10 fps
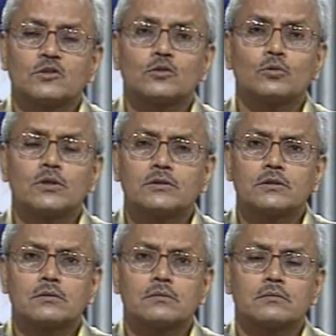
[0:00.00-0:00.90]

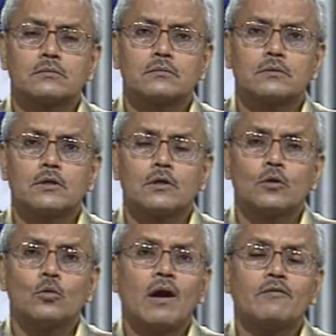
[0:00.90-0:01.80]
Students
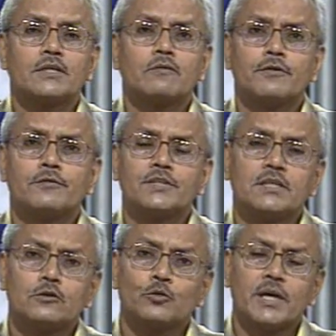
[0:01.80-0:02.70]
who have written
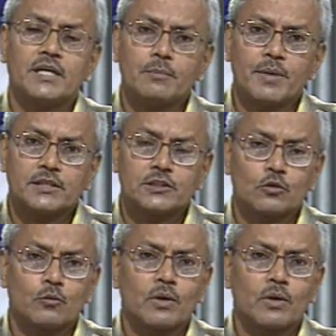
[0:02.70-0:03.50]
15, 20 pages